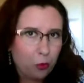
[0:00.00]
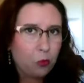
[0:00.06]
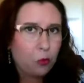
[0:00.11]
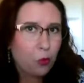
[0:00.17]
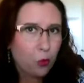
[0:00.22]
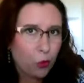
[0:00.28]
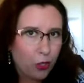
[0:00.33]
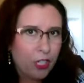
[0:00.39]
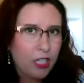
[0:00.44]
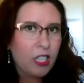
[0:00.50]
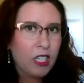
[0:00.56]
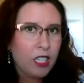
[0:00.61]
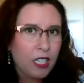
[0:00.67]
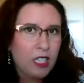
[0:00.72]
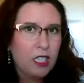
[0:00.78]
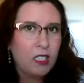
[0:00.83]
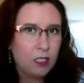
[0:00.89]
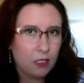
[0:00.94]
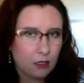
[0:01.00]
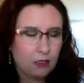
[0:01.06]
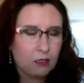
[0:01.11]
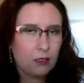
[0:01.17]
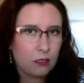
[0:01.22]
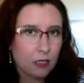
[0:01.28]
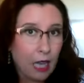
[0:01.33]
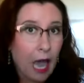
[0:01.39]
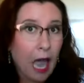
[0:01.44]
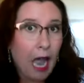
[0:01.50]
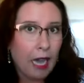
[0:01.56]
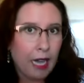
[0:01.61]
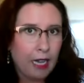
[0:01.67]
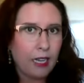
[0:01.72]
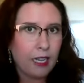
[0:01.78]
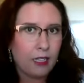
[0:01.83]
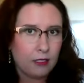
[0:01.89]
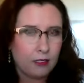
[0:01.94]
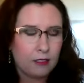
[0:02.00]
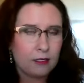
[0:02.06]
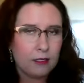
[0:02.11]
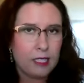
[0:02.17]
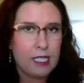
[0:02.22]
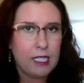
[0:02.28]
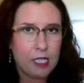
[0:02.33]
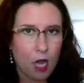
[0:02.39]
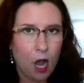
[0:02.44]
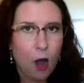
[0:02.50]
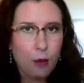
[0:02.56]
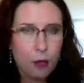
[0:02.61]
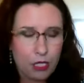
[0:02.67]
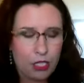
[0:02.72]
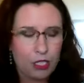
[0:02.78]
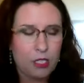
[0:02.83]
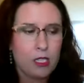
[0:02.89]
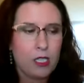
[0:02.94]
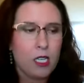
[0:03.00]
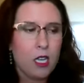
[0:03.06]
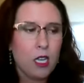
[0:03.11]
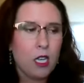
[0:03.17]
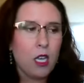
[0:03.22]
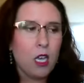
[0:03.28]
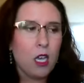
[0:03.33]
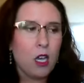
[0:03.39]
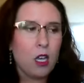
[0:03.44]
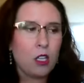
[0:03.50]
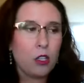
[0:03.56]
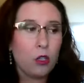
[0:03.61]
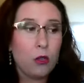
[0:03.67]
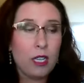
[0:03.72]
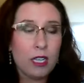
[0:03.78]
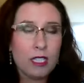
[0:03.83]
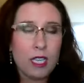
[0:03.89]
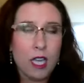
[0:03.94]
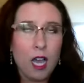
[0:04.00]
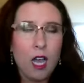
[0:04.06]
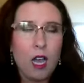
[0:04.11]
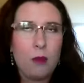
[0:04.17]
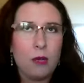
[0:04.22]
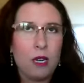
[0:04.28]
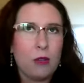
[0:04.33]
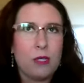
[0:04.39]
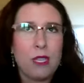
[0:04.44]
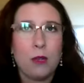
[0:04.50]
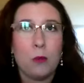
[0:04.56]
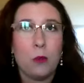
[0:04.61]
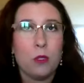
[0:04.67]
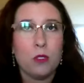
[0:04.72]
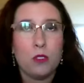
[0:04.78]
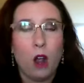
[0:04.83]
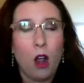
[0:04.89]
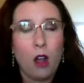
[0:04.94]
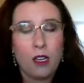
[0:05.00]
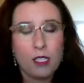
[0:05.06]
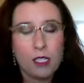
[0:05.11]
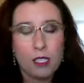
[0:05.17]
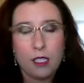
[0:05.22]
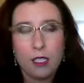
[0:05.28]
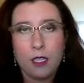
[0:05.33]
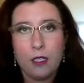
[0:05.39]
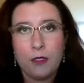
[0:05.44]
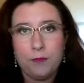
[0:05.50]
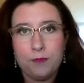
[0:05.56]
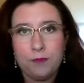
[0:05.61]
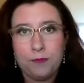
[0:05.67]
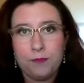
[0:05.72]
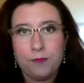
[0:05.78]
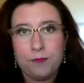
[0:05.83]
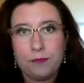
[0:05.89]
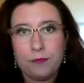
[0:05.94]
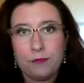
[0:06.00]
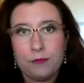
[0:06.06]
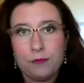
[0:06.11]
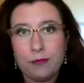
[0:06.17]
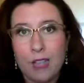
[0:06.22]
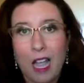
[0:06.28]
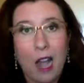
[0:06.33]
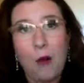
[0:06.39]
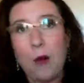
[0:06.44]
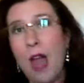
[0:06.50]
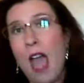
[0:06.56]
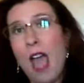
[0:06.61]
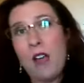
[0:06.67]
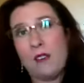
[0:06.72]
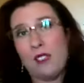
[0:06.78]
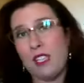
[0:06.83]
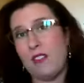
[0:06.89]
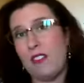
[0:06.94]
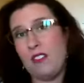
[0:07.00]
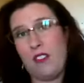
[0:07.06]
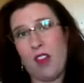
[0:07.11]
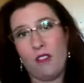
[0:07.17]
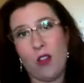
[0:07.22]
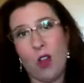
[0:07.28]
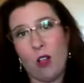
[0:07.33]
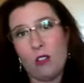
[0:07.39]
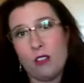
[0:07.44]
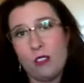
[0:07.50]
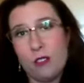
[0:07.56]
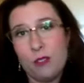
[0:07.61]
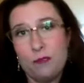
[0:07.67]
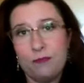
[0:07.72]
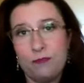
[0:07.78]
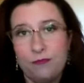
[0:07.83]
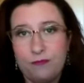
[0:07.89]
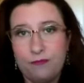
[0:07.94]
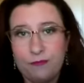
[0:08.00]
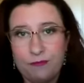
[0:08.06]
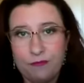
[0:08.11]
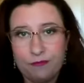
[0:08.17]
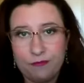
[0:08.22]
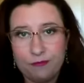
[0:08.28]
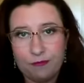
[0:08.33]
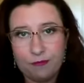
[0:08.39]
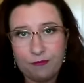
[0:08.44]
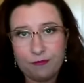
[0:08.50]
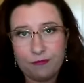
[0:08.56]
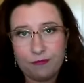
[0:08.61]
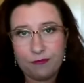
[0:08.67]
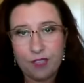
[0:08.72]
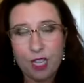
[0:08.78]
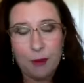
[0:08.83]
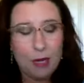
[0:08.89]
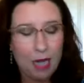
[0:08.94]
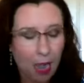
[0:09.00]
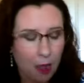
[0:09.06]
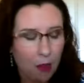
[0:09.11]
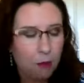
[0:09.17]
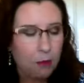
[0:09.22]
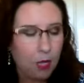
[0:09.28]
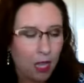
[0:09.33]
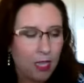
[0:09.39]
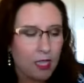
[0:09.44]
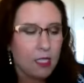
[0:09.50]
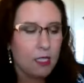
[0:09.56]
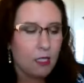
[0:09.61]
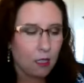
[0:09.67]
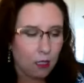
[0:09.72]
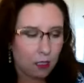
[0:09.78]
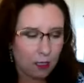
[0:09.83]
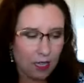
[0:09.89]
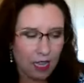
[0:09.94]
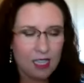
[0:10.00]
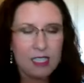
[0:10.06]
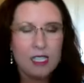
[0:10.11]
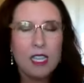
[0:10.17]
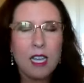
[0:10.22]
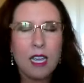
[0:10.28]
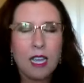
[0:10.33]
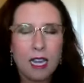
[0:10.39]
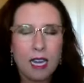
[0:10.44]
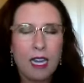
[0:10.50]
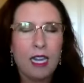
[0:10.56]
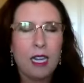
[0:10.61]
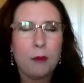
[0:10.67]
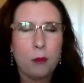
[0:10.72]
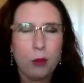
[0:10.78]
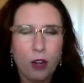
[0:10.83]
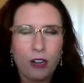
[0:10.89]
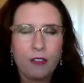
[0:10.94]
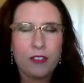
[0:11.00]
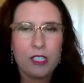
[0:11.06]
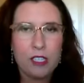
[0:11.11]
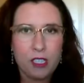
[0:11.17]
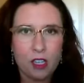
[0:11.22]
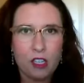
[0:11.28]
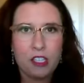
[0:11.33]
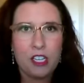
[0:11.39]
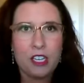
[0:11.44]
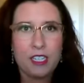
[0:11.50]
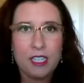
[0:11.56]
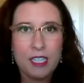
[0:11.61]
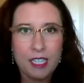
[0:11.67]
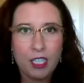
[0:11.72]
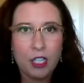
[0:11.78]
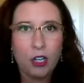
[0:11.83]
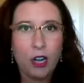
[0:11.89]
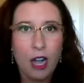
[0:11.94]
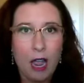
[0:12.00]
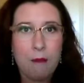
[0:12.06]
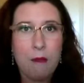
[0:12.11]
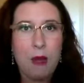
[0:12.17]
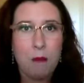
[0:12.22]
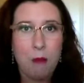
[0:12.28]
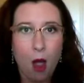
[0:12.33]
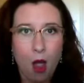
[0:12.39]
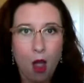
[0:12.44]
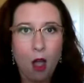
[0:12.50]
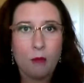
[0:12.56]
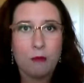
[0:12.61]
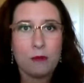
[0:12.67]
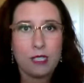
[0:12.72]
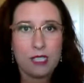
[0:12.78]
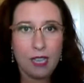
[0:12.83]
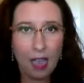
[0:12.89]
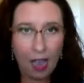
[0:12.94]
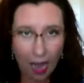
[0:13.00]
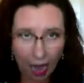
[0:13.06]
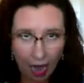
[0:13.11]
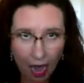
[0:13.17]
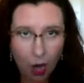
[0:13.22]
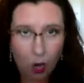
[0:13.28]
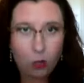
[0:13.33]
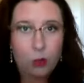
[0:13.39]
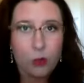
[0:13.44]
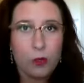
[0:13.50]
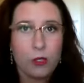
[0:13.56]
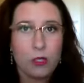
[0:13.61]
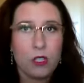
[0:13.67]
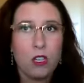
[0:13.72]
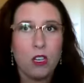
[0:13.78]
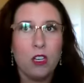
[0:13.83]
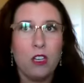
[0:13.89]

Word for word: really like lease options. You need to come. And I was like, Well, honestly, I don't have $75. I mean, I'm like, guys, eating breakfast, lunch, and dinner at my mom's house